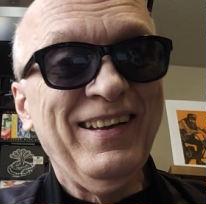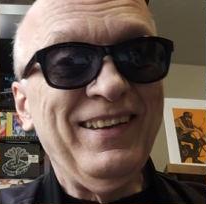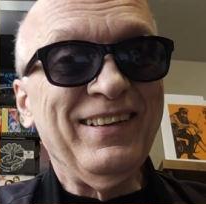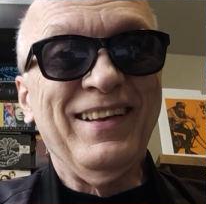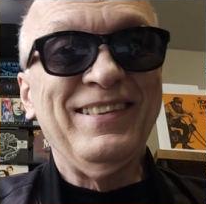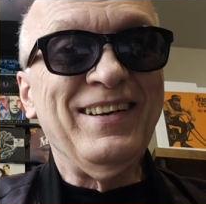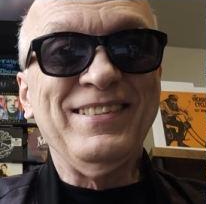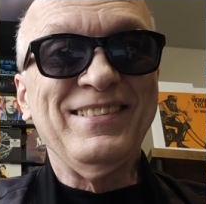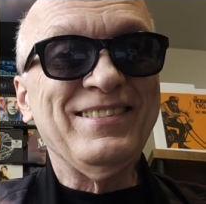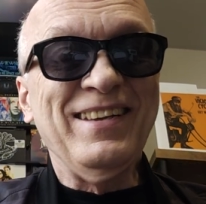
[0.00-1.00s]
It
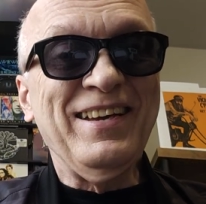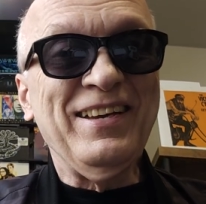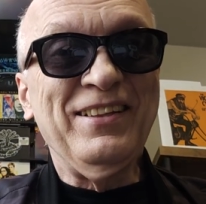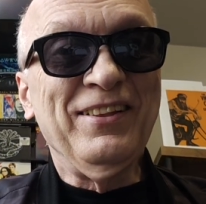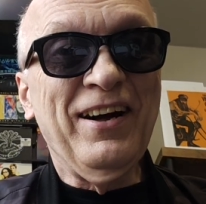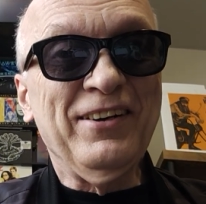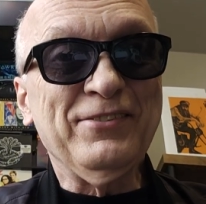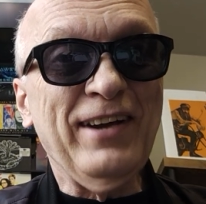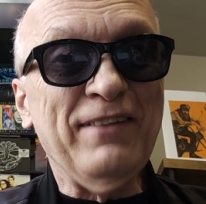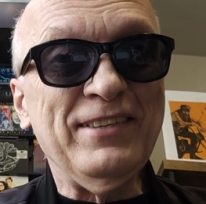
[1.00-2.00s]
doesn't say law of
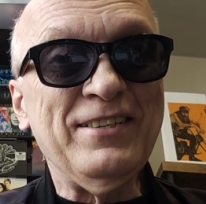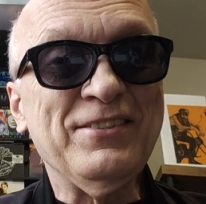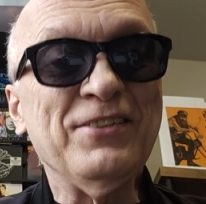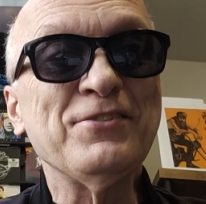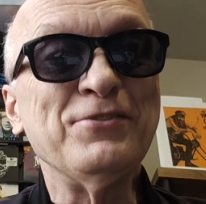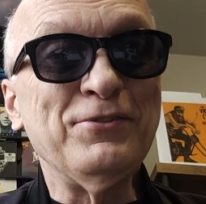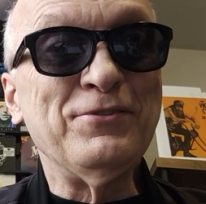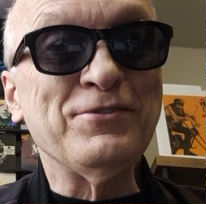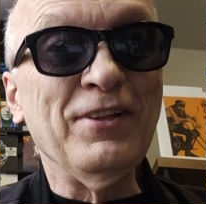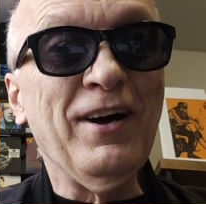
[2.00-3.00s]
gravity, it just goes
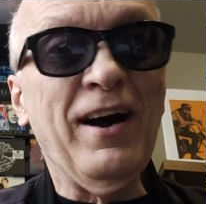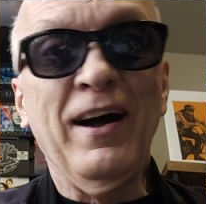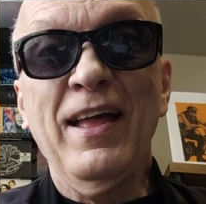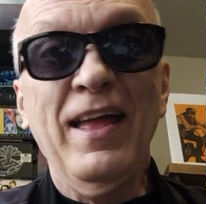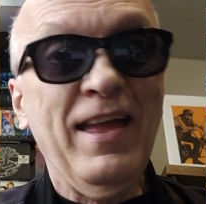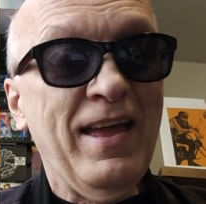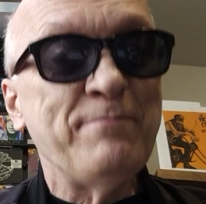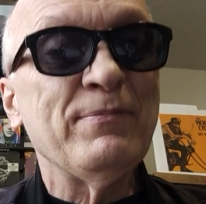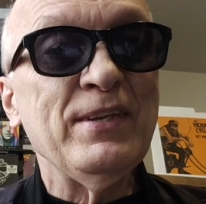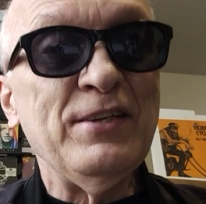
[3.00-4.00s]
Newton's law.
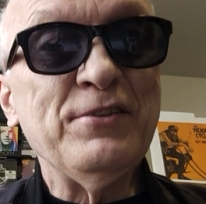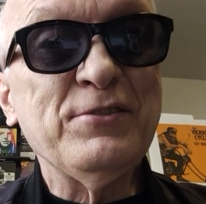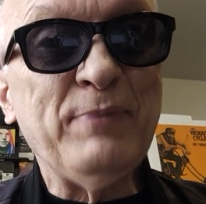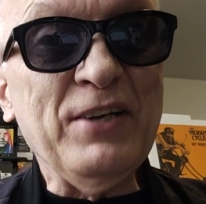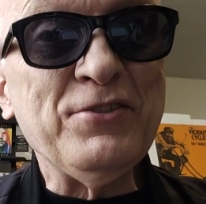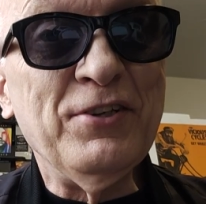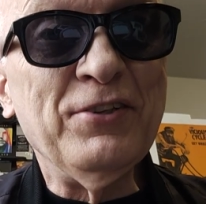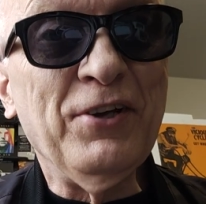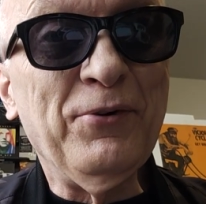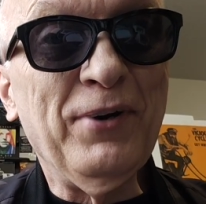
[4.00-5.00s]
He expects you to
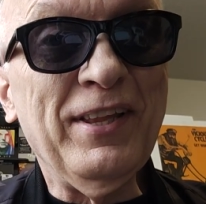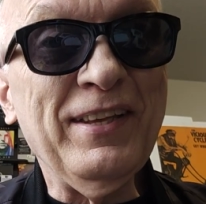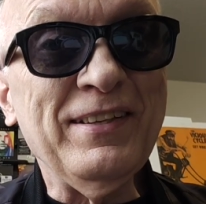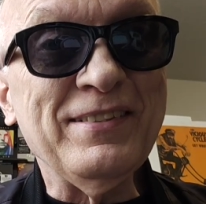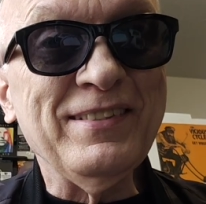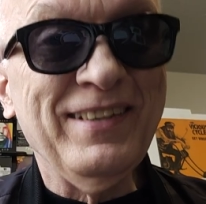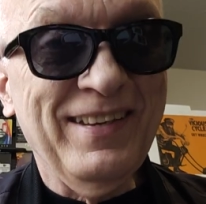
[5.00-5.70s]
know what it is.